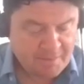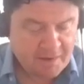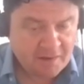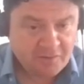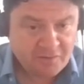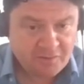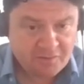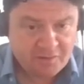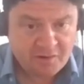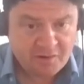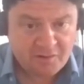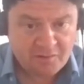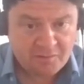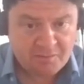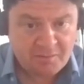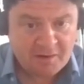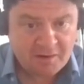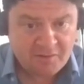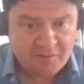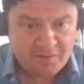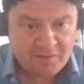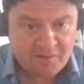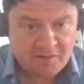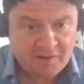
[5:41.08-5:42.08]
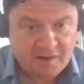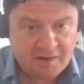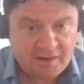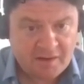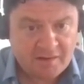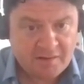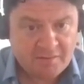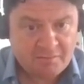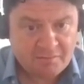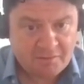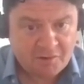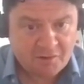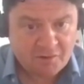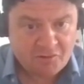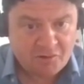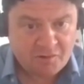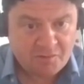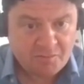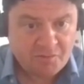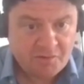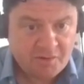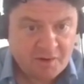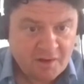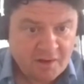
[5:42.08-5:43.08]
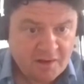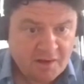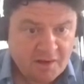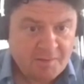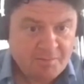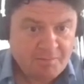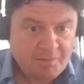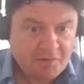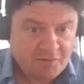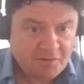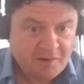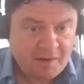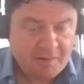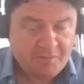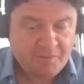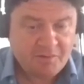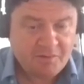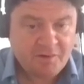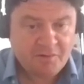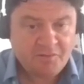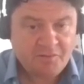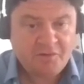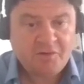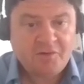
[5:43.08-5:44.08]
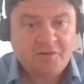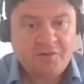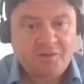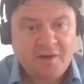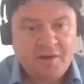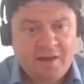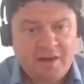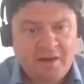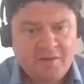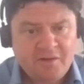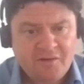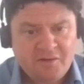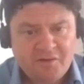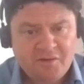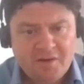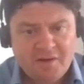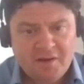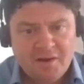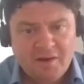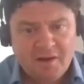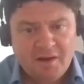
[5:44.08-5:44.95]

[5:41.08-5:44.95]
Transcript: external messaging and the group's perception of success,